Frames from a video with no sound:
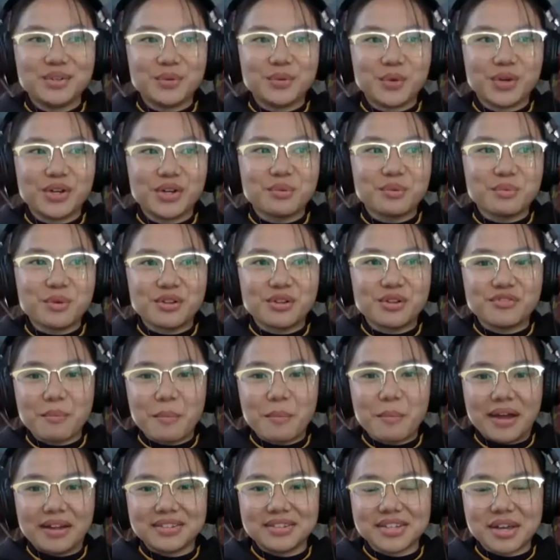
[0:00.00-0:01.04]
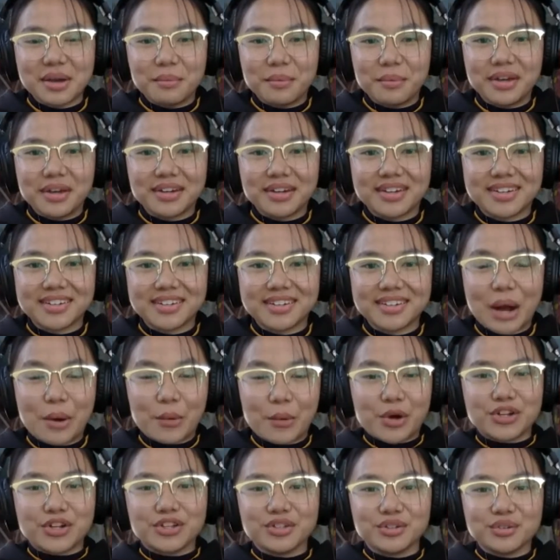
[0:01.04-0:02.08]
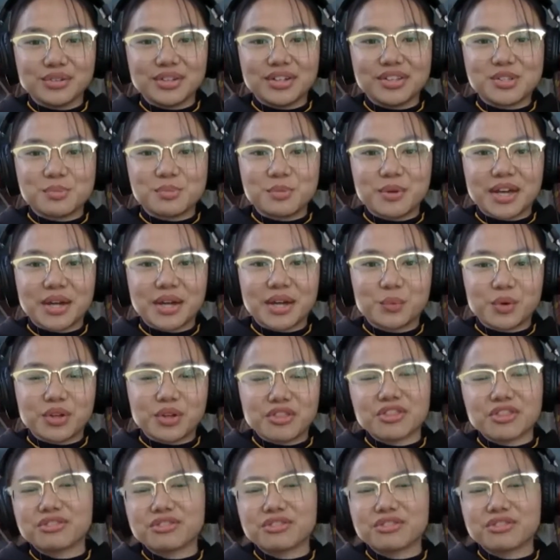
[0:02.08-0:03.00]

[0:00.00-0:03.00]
We're in the middle of a pandemic. How are you? Let's begin with